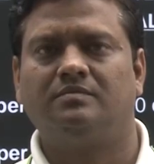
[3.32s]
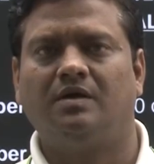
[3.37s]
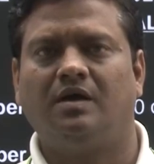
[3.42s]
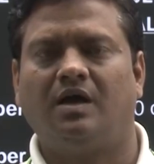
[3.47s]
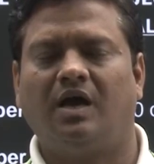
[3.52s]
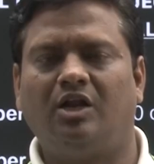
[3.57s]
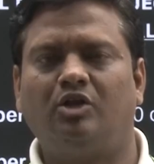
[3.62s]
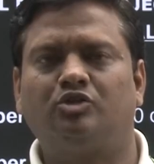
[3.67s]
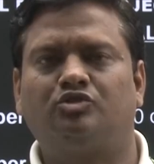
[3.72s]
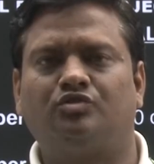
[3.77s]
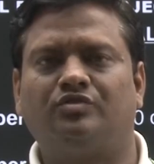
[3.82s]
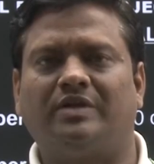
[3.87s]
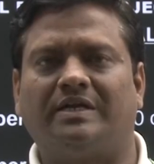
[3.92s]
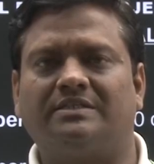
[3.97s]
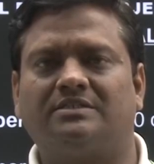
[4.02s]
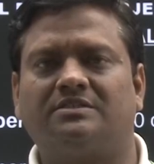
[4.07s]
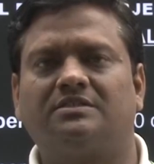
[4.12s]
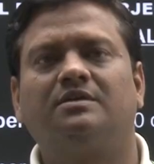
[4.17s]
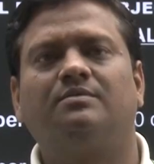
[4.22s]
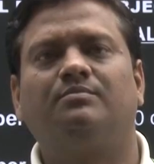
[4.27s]
Hello
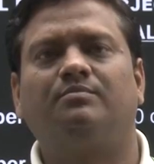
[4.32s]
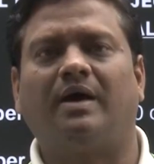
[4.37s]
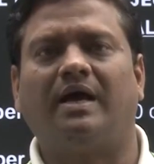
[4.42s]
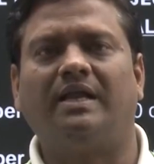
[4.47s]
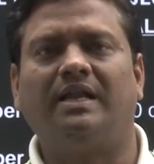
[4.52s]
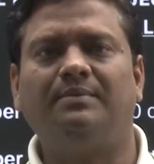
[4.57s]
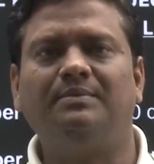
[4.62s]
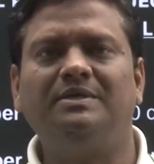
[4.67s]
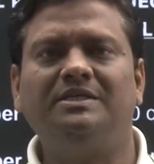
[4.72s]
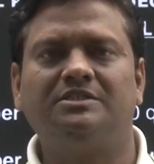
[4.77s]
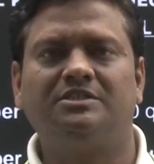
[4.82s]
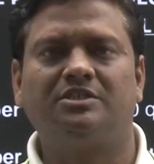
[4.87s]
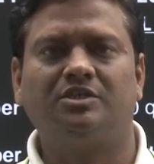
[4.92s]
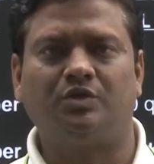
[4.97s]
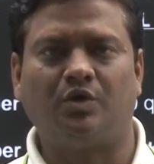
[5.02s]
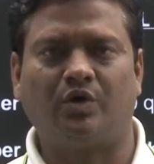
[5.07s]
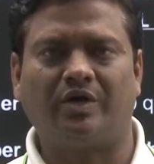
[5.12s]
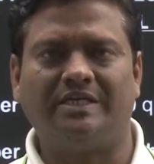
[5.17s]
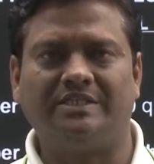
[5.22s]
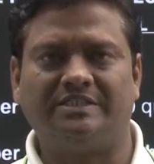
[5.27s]
students, my name is
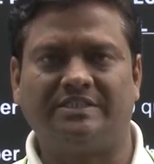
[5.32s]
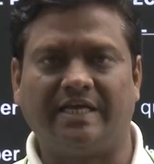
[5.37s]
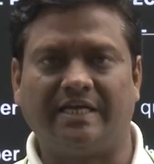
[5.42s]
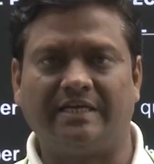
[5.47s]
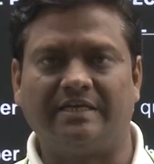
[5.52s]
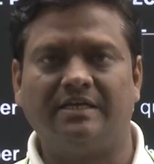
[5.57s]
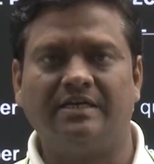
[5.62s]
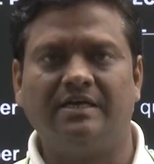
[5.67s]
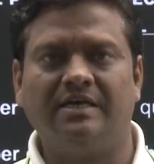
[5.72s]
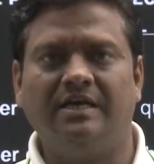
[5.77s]
Yogesh Jain.